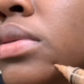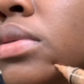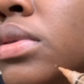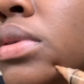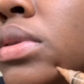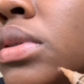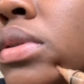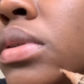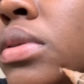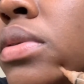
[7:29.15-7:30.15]
and just, you
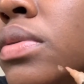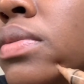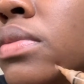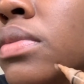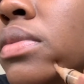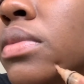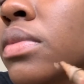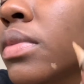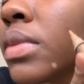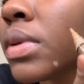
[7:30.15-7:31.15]
know,
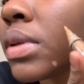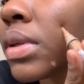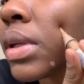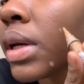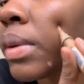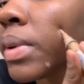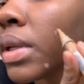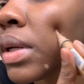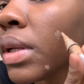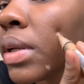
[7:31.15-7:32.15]
dab it
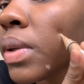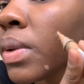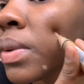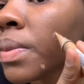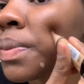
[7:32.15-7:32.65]
a little.